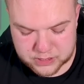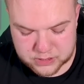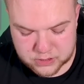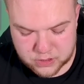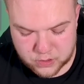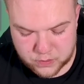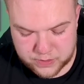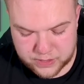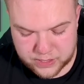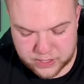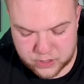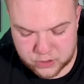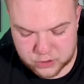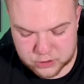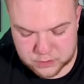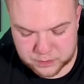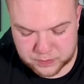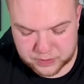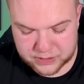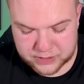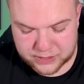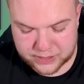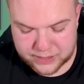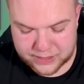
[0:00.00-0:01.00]
Let's go with the Heal
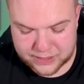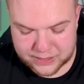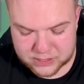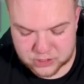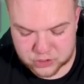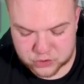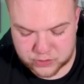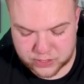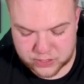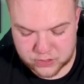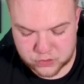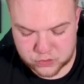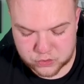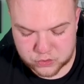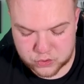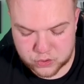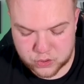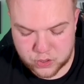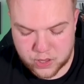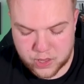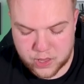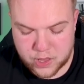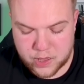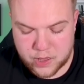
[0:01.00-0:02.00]
Spirit here, and let's try
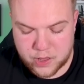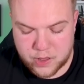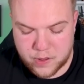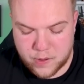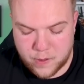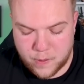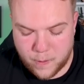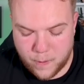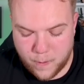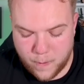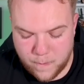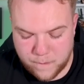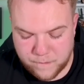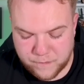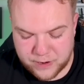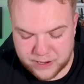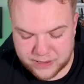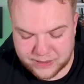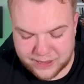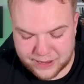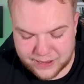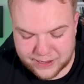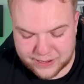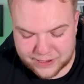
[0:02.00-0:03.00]
to
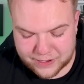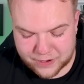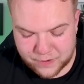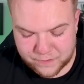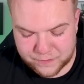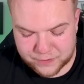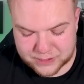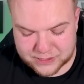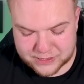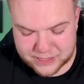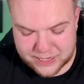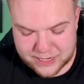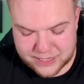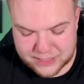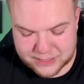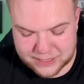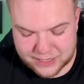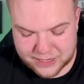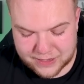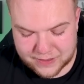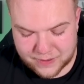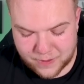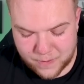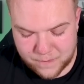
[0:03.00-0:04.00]
hopefully take care of his
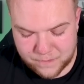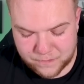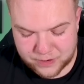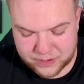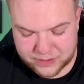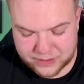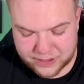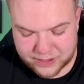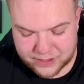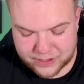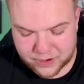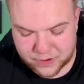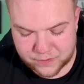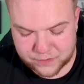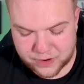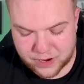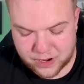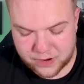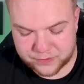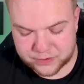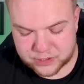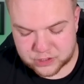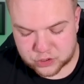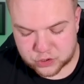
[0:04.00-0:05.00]
E-Giant, hopefully take care of
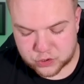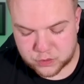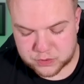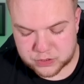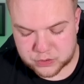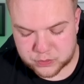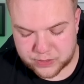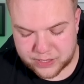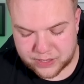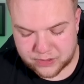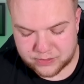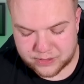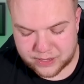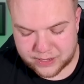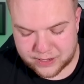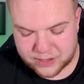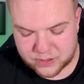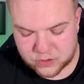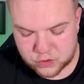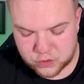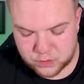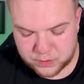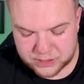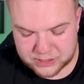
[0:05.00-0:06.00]
all of his troops without
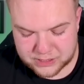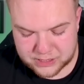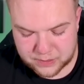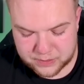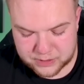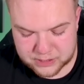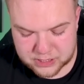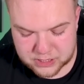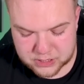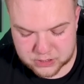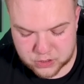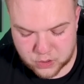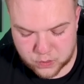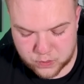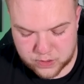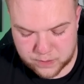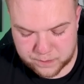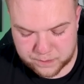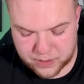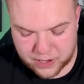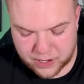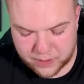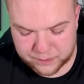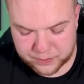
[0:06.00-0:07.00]
taking too much damage. Let's go with
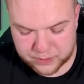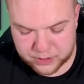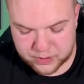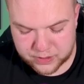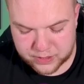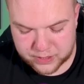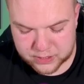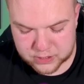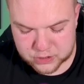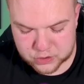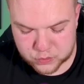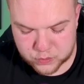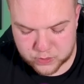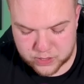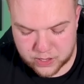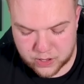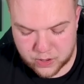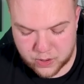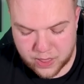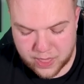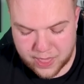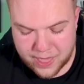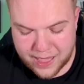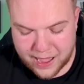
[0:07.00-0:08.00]
a Barbell here as
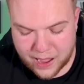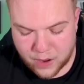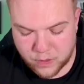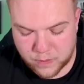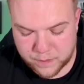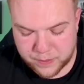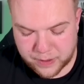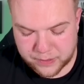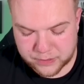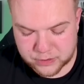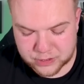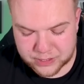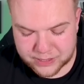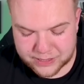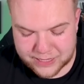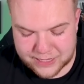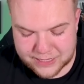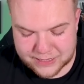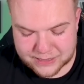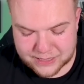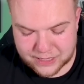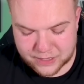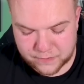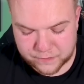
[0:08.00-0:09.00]
well. Our Baby Dragon
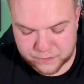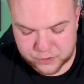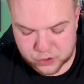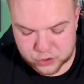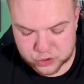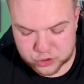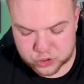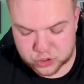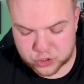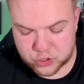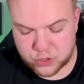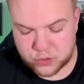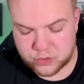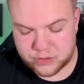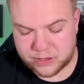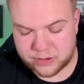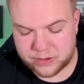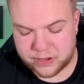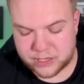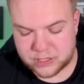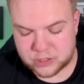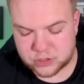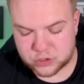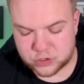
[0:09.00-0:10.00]
is gonna of course slow
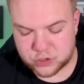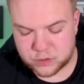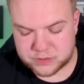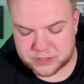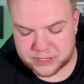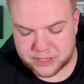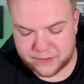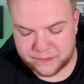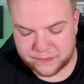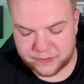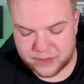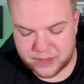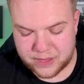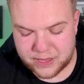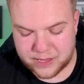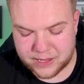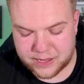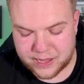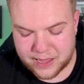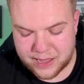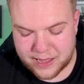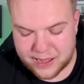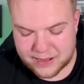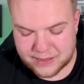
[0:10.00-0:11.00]
down his troops, and I
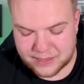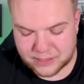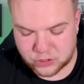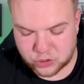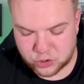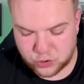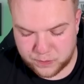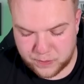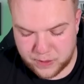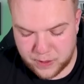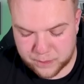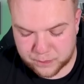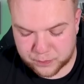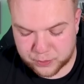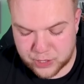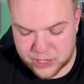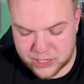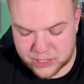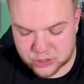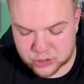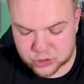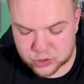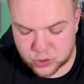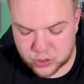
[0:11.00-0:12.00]
think it should be a
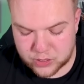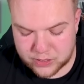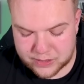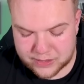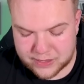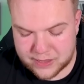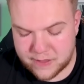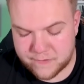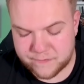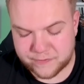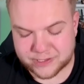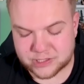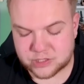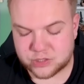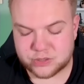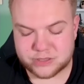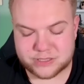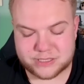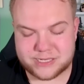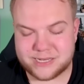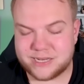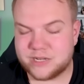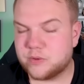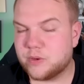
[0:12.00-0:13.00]
pretty solid defense
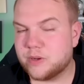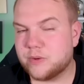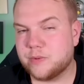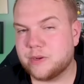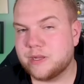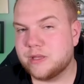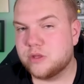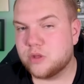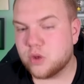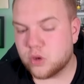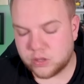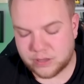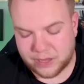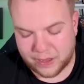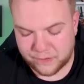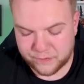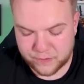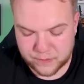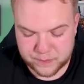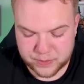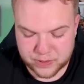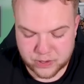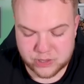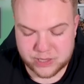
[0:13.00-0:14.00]
considering we don't
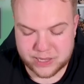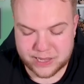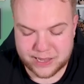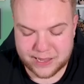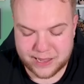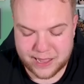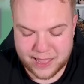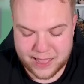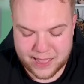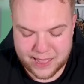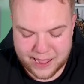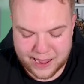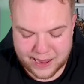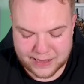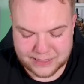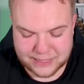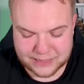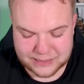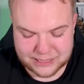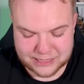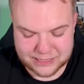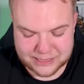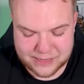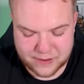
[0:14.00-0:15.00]
have a building. And
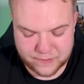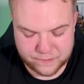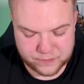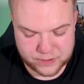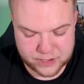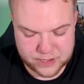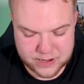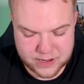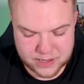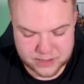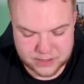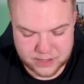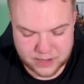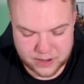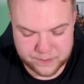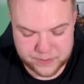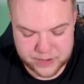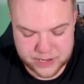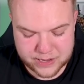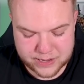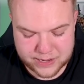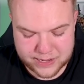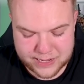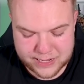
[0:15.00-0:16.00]
this is definitely not gonna
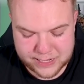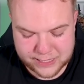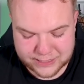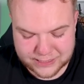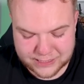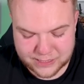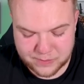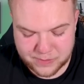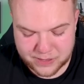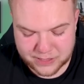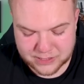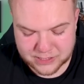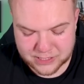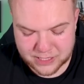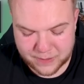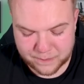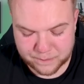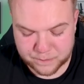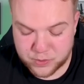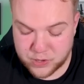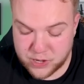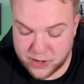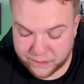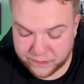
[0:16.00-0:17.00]
be an easy
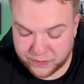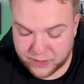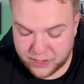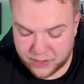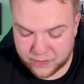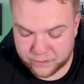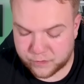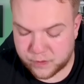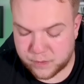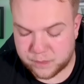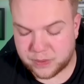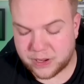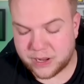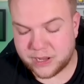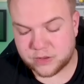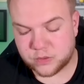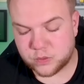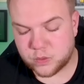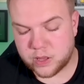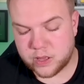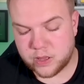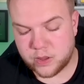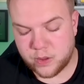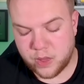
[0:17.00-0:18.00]
matchup, but I think if we play it
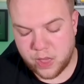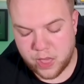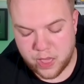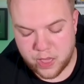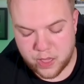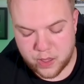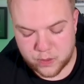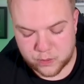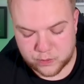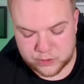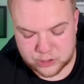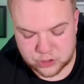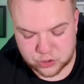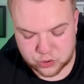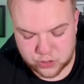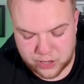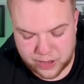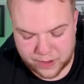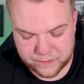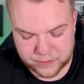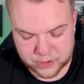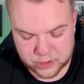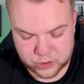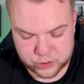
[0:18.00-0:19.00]
well, we should
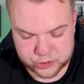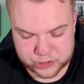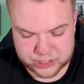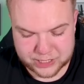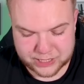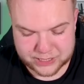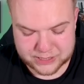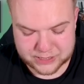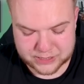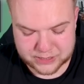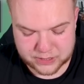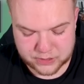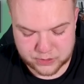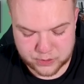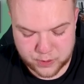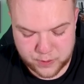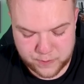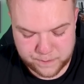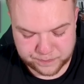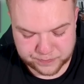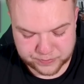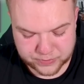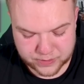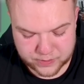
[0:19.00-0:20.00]
have a good chance
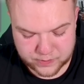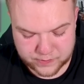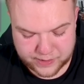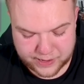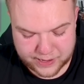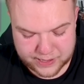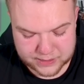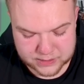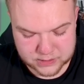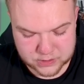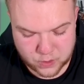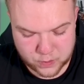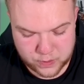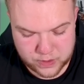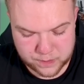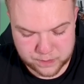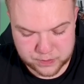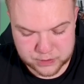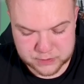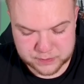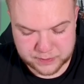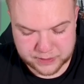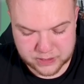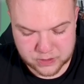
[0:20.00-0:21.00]
still. Okay, let's go with a
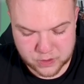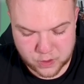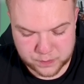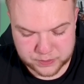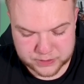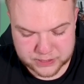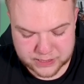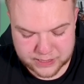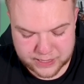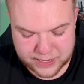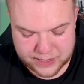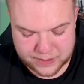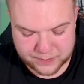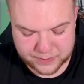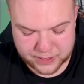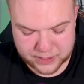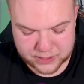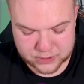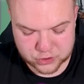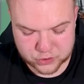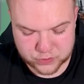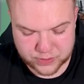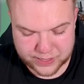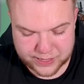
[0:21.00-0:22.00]
Boss Bandit opposite lane. I'm
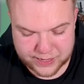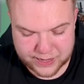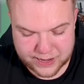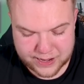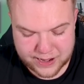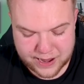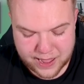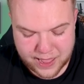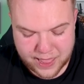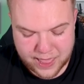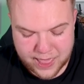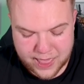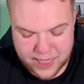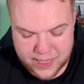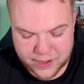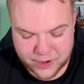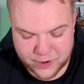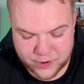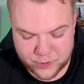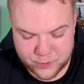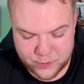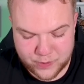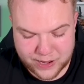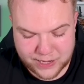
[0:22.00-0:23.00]
gonna try and
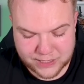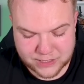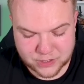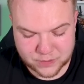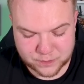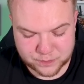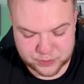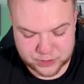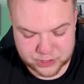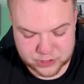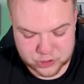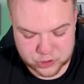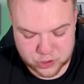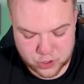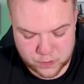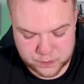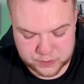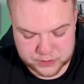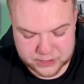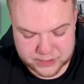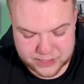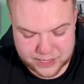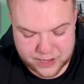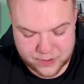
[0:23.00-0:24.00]
create some pressure
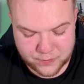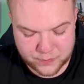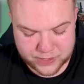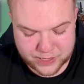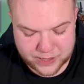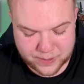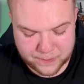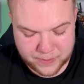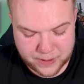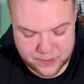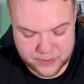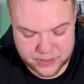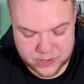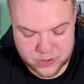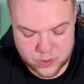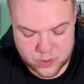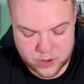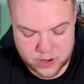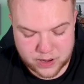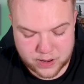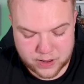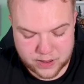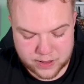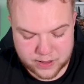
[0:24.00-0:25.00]
opposite lane. We can maybe
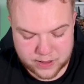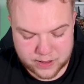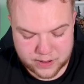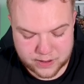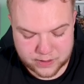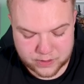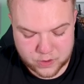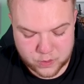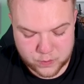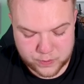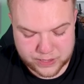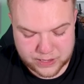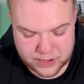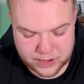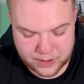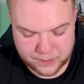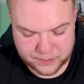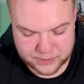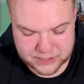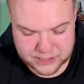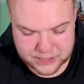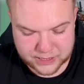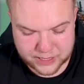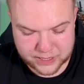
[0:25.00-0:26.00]
go with a
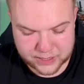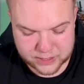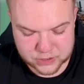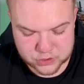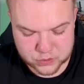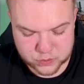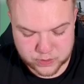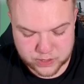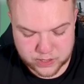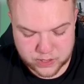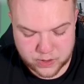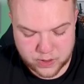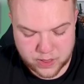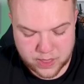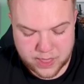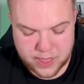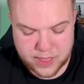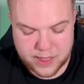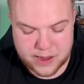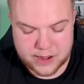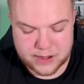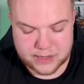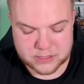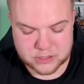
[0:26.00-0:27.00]
Lumberjack here as well.
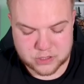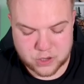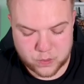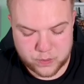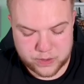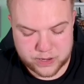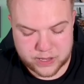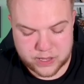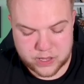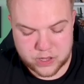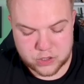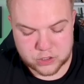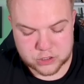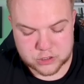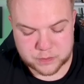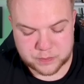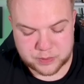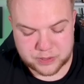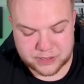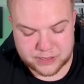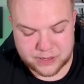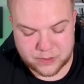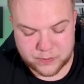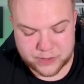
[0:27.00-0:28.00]
Let's go with a Heal
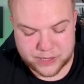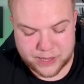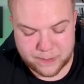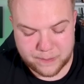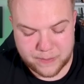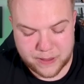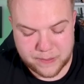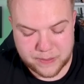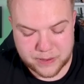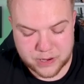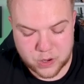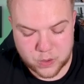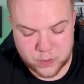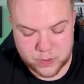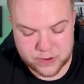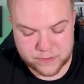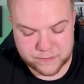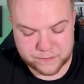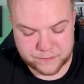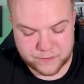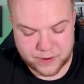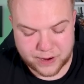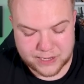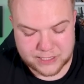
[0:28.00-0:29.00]
Spirit, and we can maybe go with
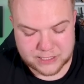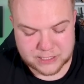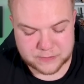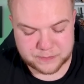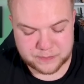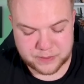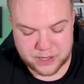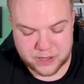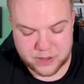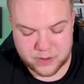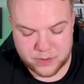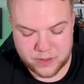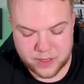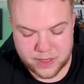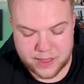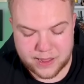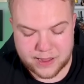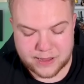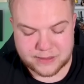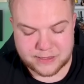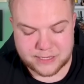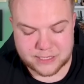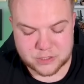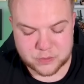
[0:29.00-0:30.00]
a Vine Spell.
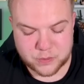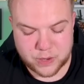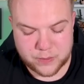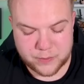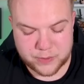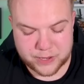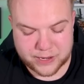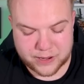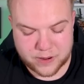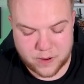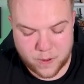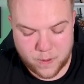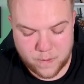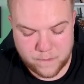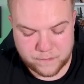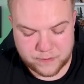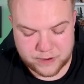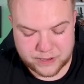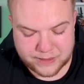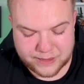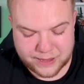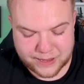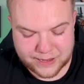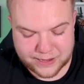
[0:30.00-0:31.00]
This way we can
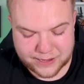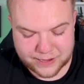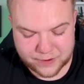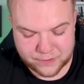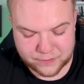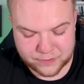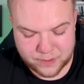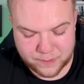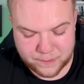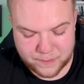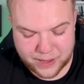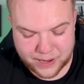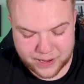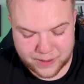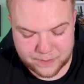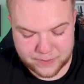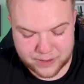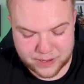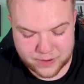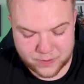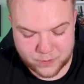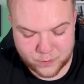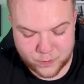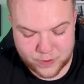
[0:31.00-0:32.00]
hopefully take care of the Mega
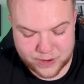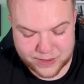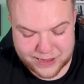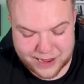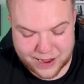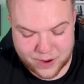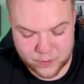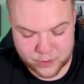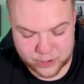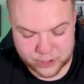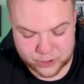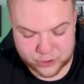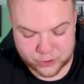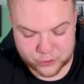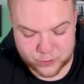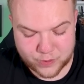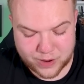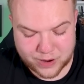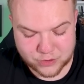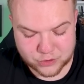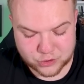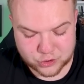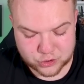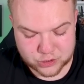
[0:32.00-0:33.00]
Man with our
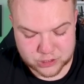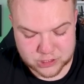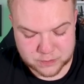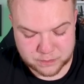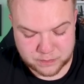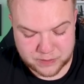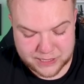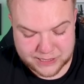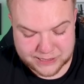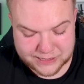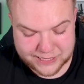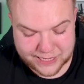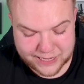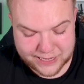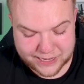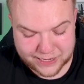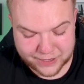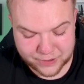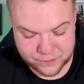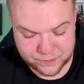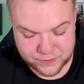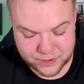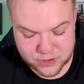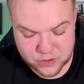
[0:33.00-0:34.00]
ground units. Please take
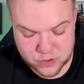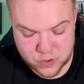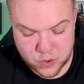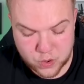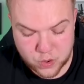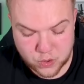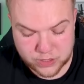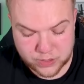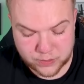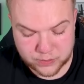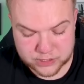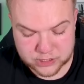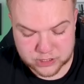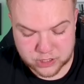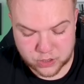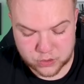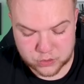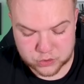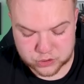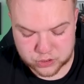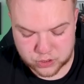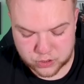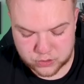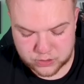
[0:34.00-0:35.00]
care of it. No, that was
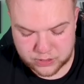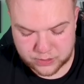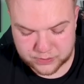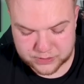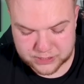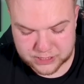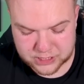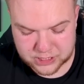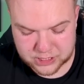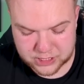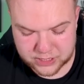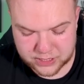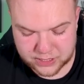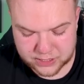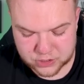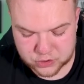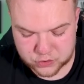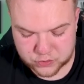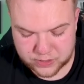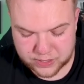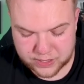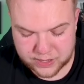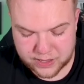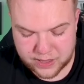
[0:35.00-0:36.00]
close though. That was actually a nice
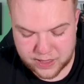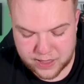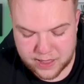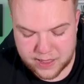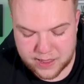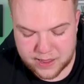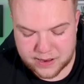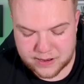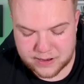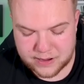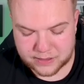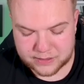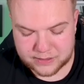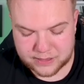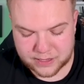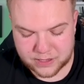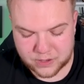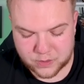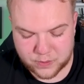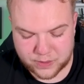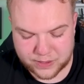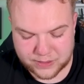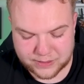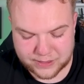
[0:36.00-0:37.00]
try. Not
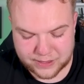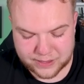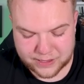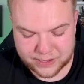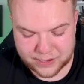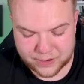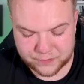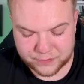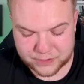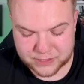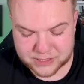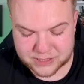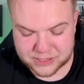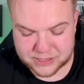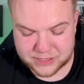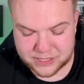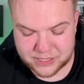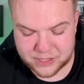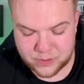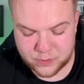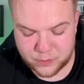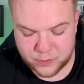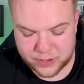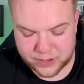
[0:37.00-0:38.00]
gonna quite take care of it.
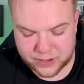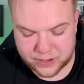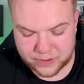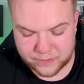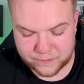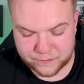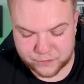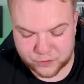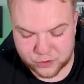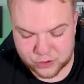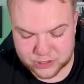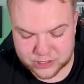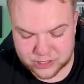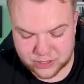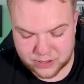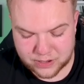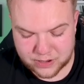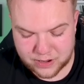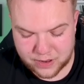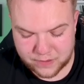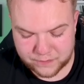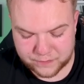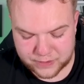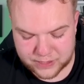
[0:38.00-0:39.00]
Still, we're gonna force out a
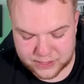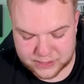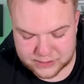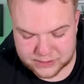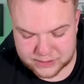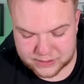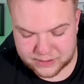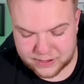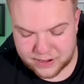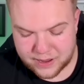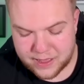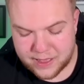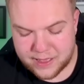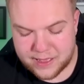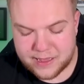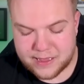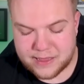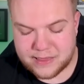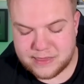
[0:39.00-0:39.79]
lot of elixir.